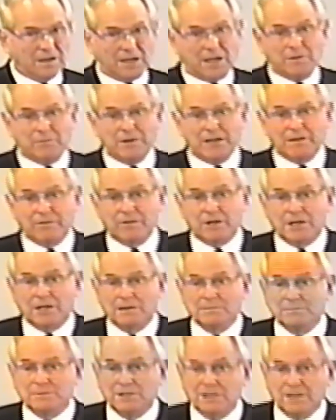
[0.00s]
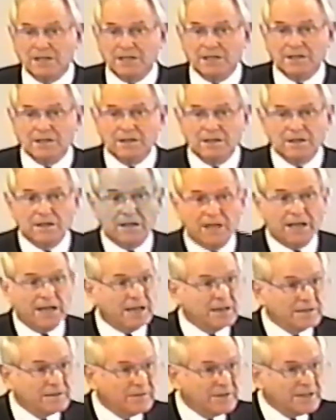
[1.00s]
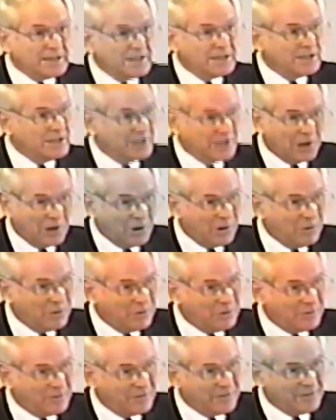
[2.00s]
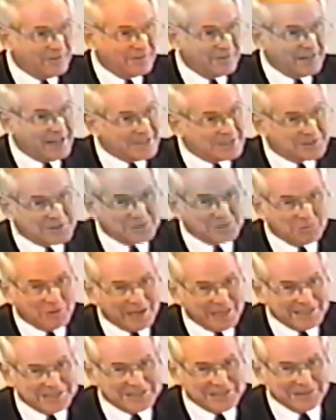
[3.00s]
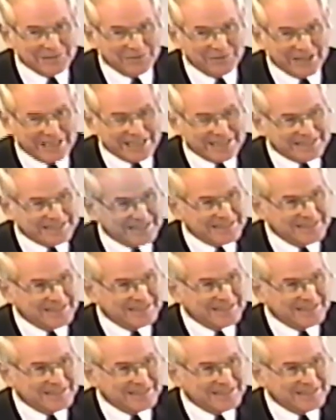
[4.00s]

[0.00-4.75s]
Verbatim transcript: Can we ever come to the end of it? No. That's why it's infinite.